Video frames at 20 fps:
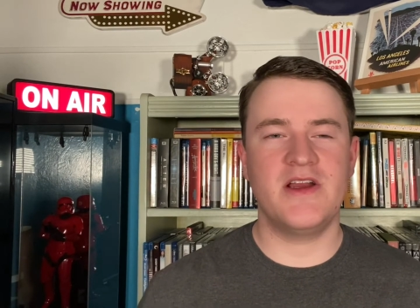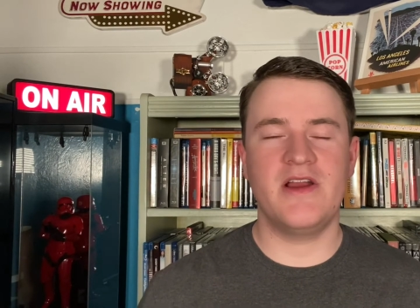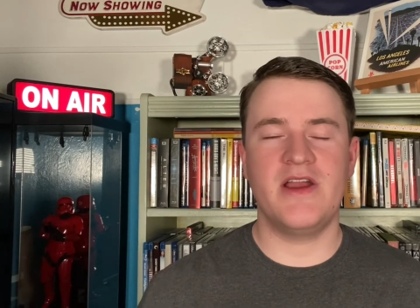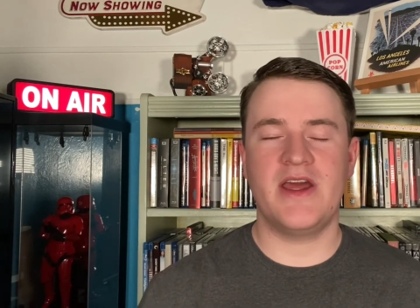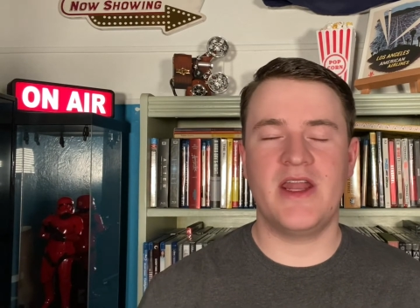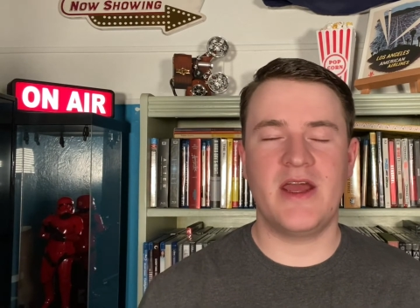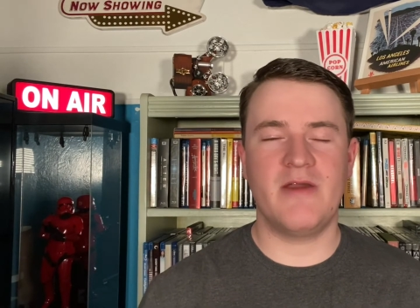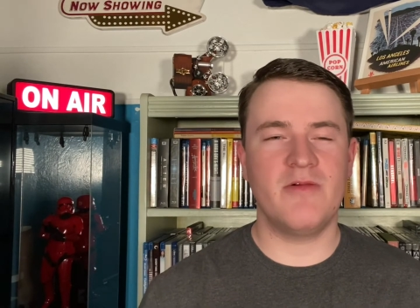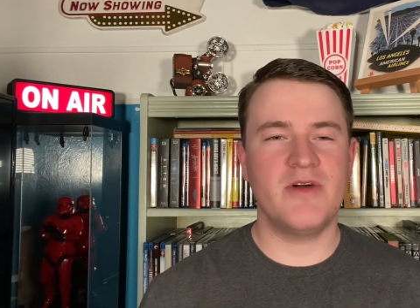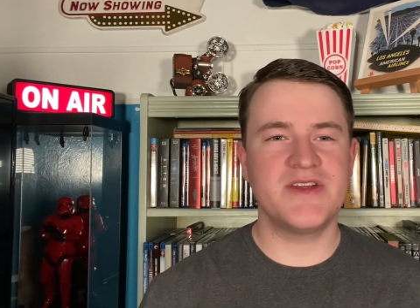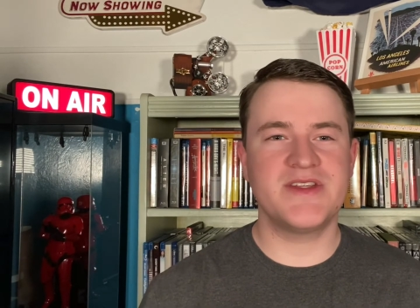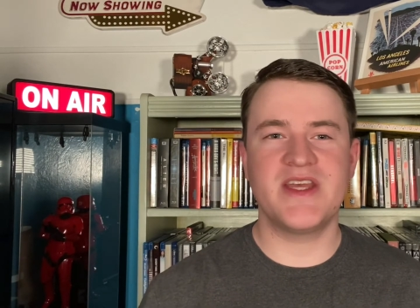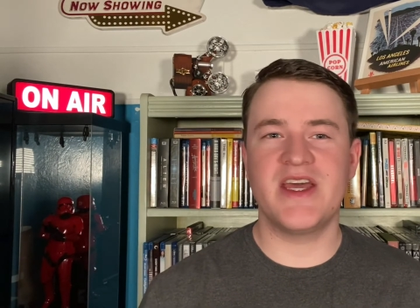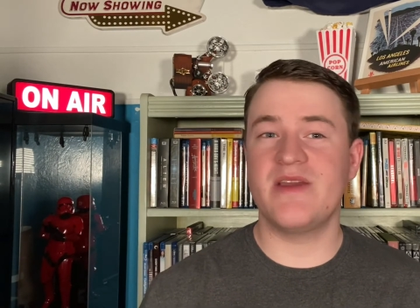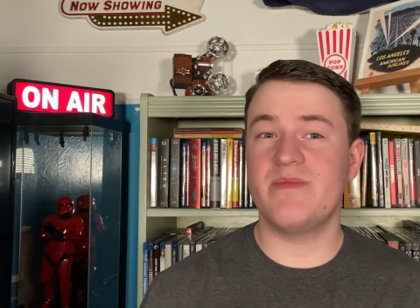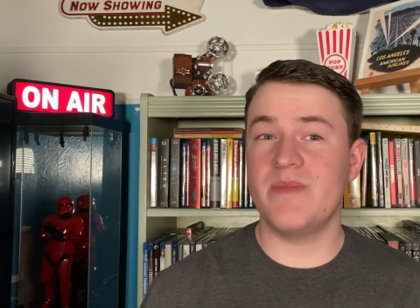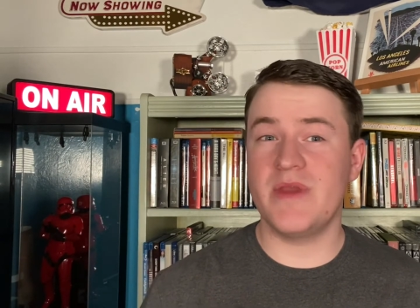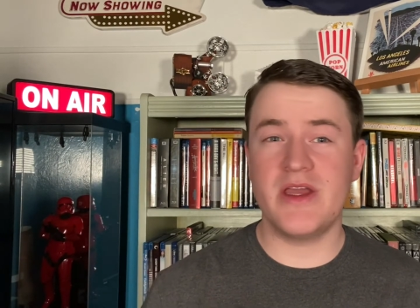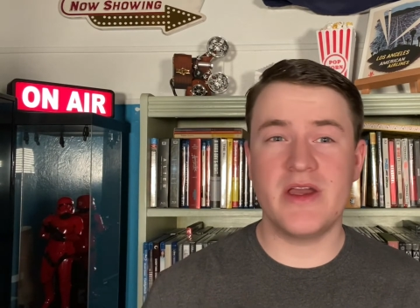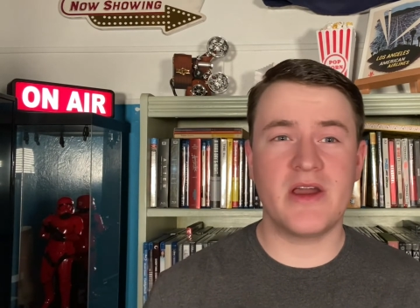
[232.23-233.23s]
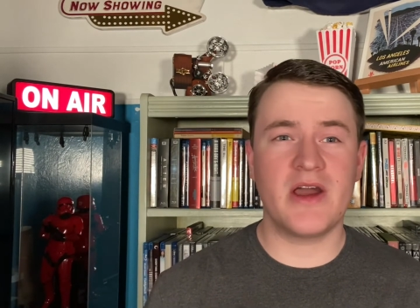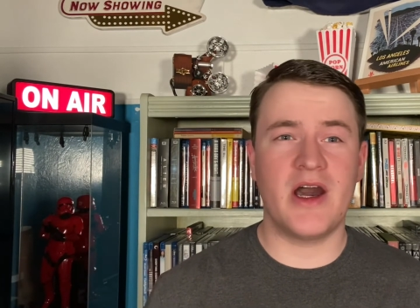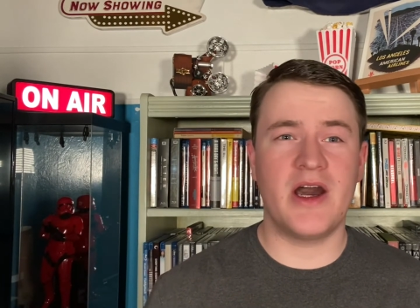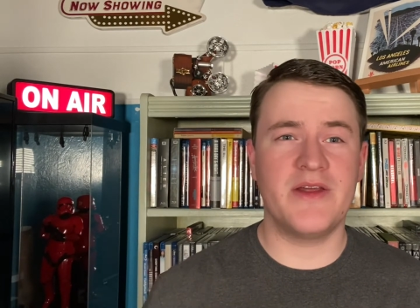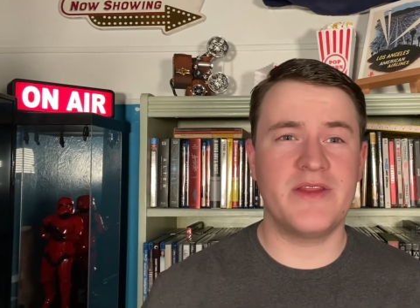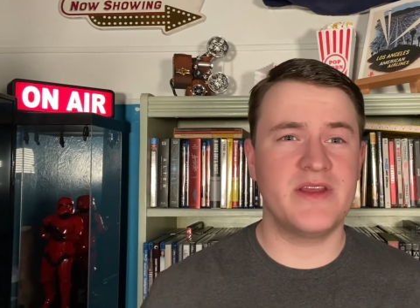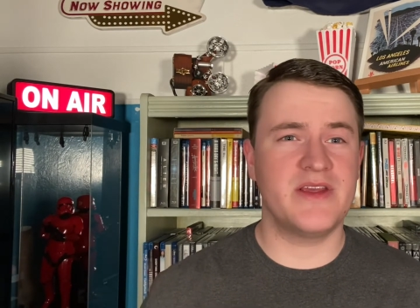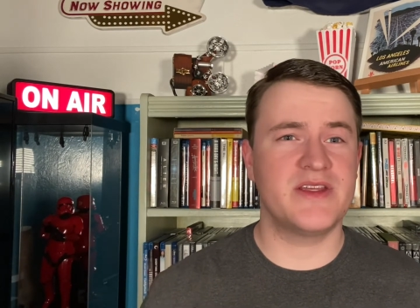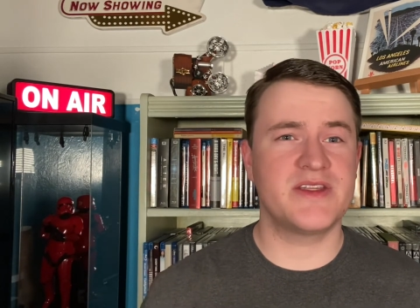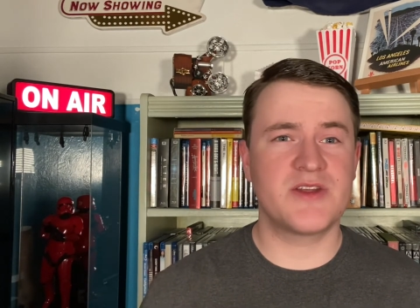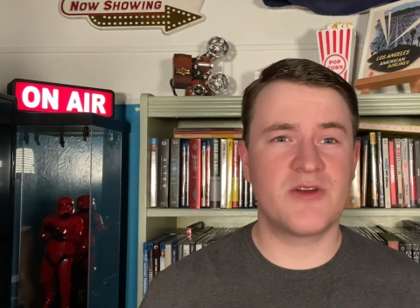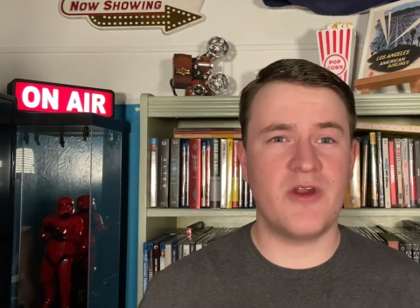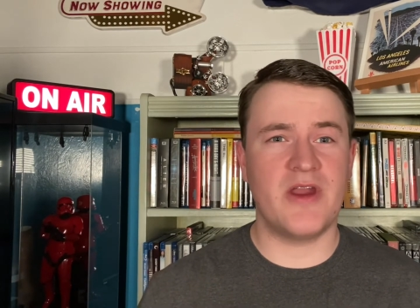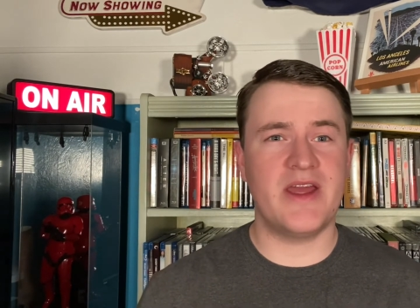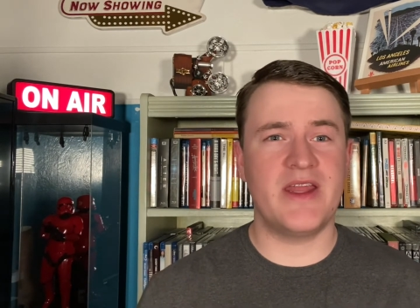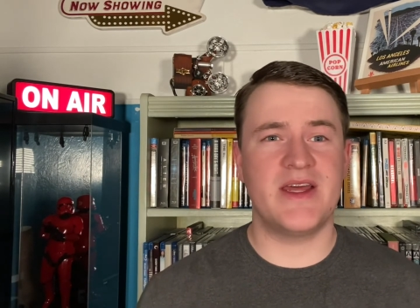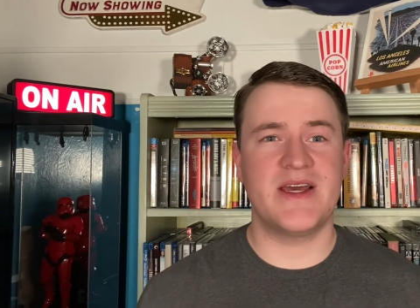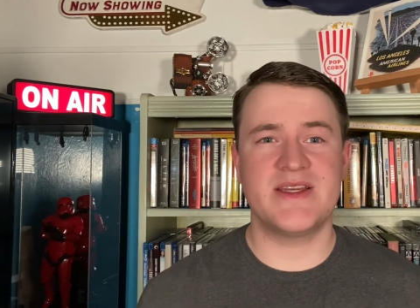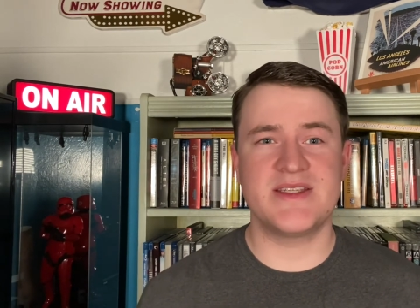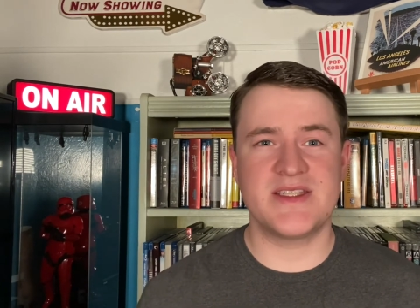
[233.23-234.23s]
and I will say Mia Goth is
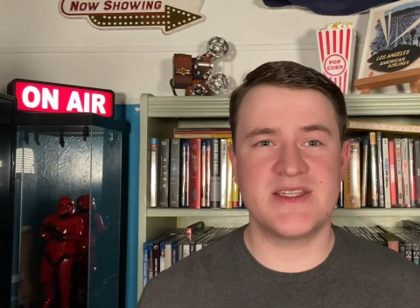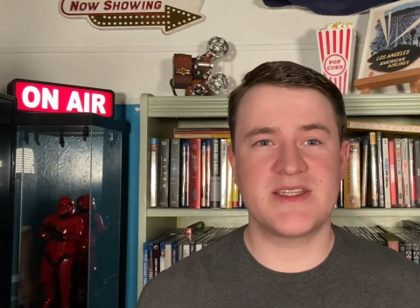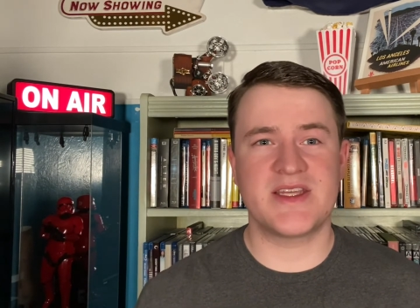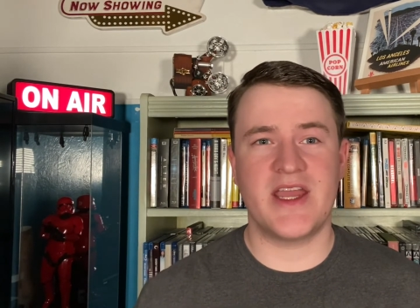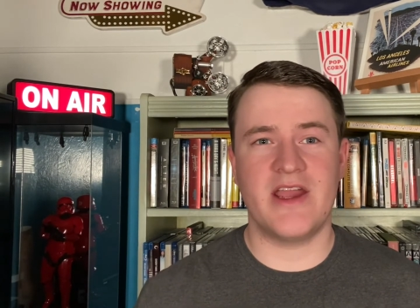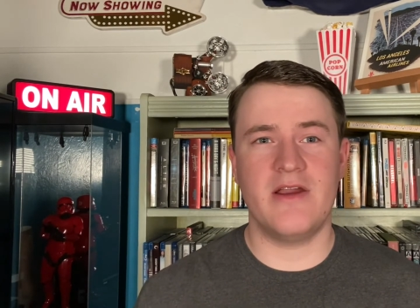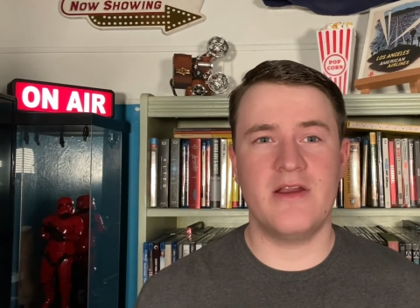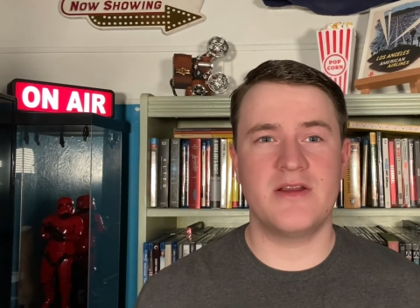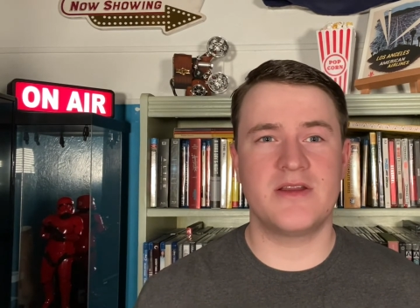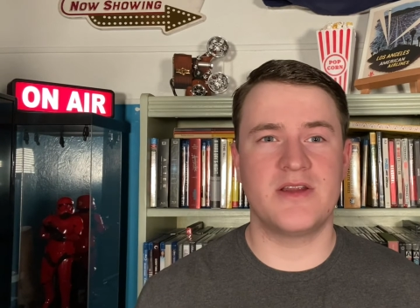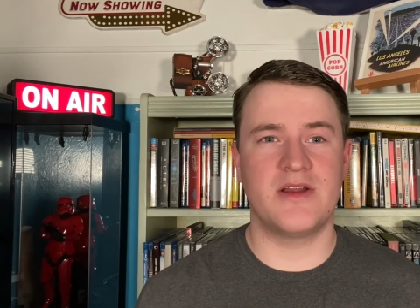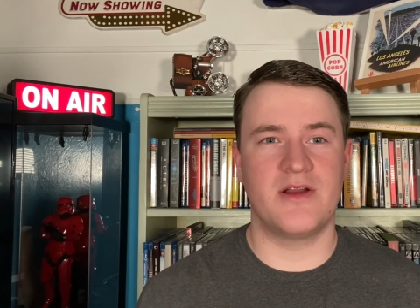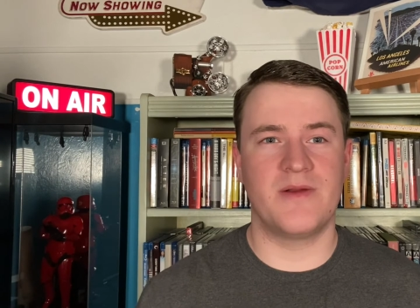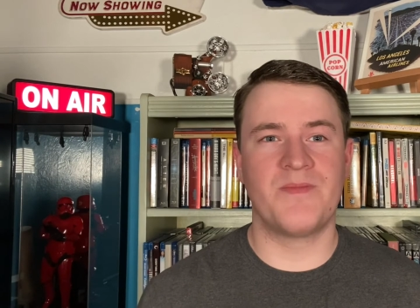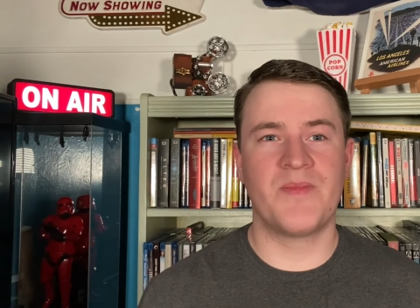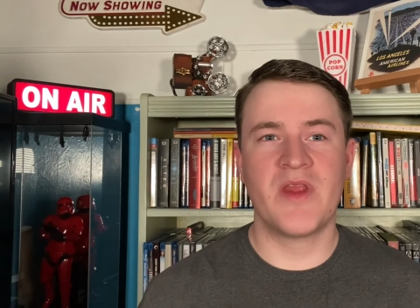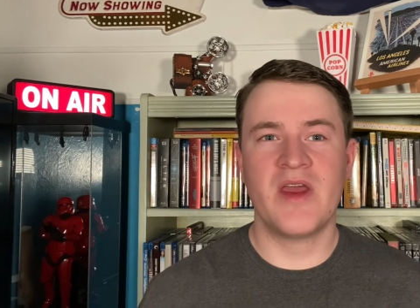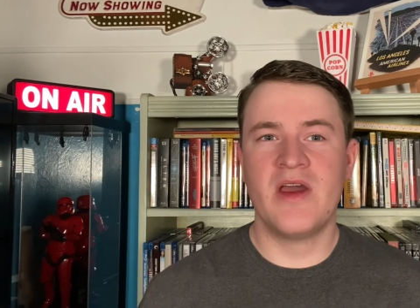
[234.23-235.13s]
great as this character.